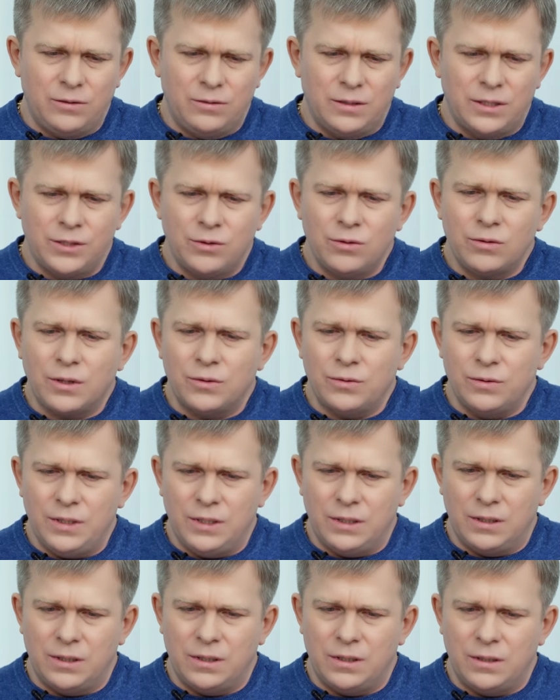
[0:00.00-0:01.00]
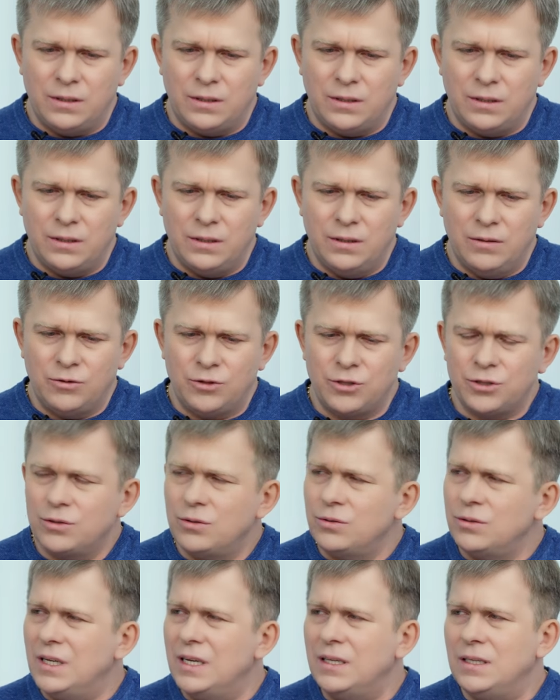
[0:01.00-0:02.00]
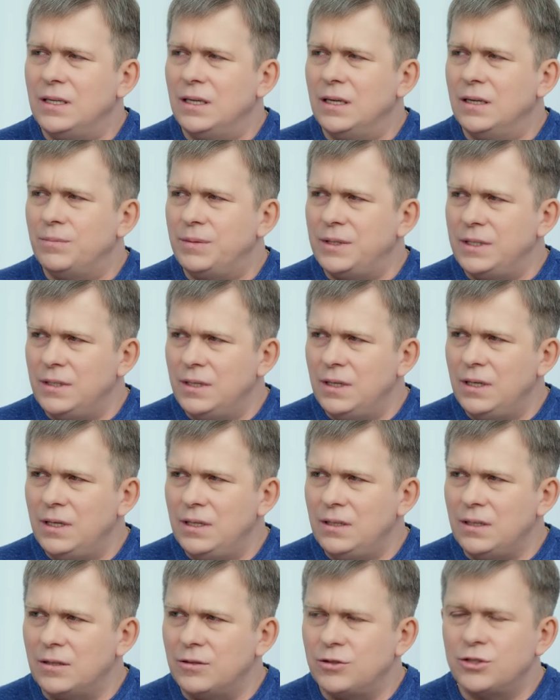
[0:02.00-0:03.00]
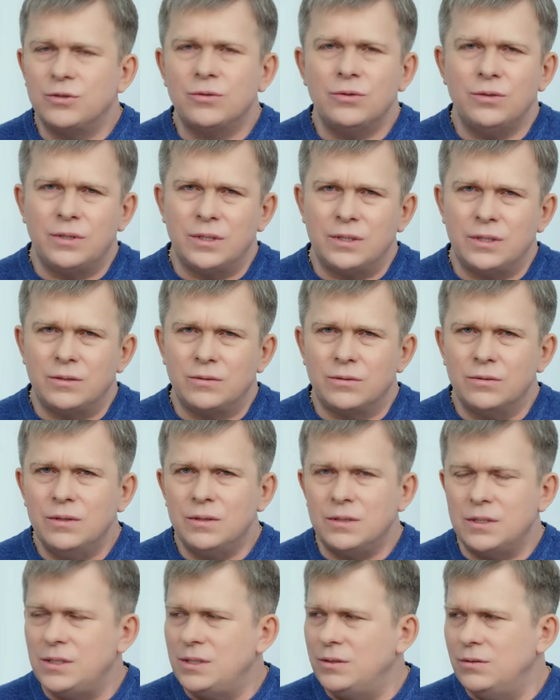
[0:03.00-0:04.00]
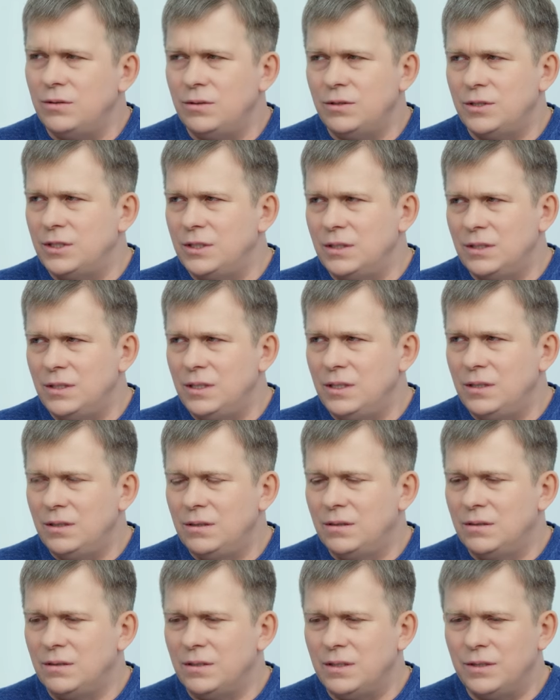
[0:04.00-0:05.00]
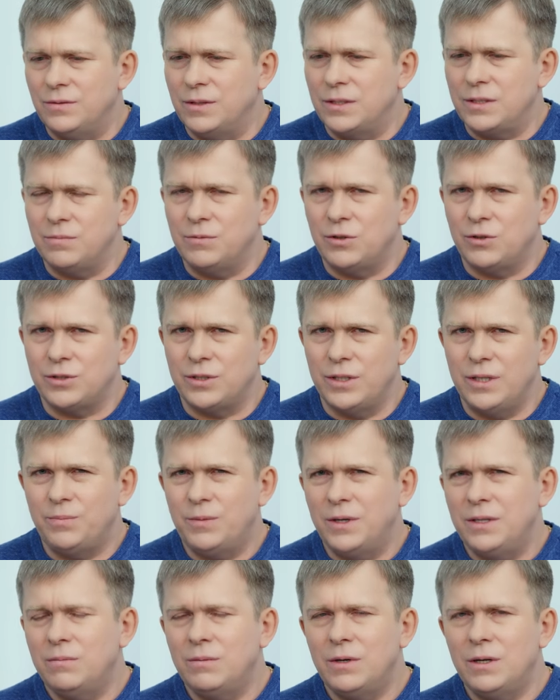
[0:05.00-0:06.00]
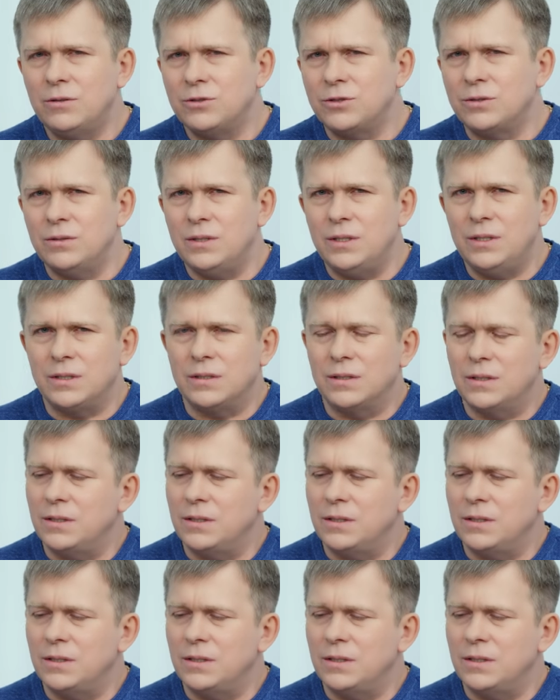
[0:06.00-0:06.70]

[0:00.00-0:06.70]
it is so unique that today it's impossible to give it a definition of what it is. I understand